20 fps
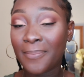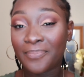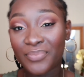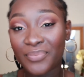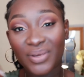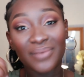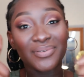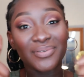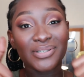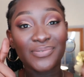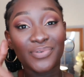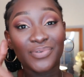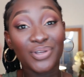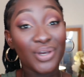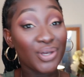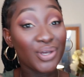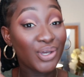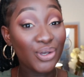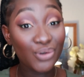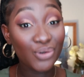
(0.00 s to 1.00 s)
Give this video a
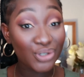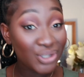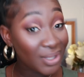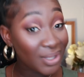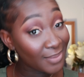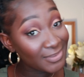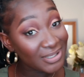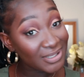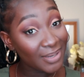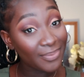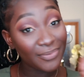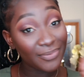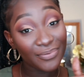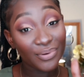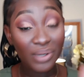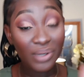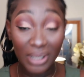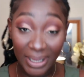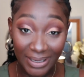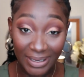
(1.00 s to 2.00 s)
huge thumbs up if
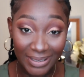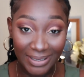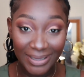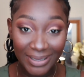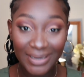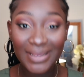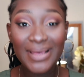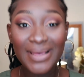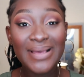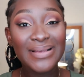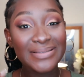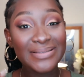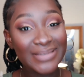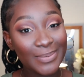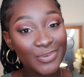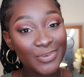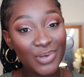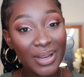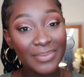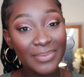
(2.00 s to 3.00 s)
you like it.
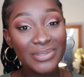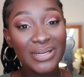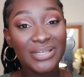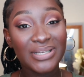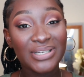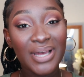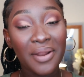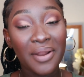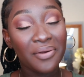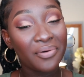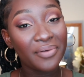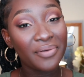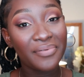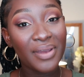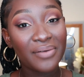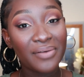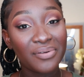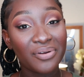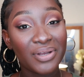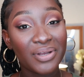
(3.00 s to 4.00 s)
Subscribe to the channel if you
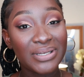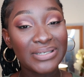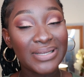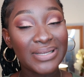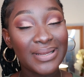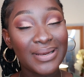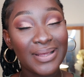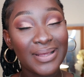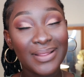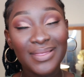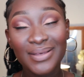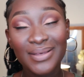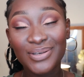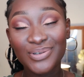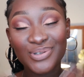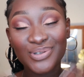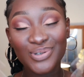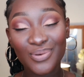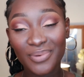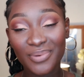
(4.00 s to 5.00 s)
haven't already done that. Thank you
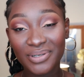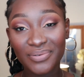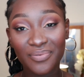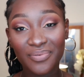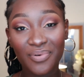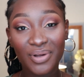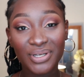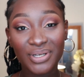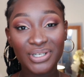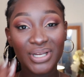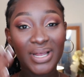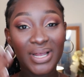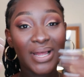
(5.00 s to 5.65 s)
so much for watching.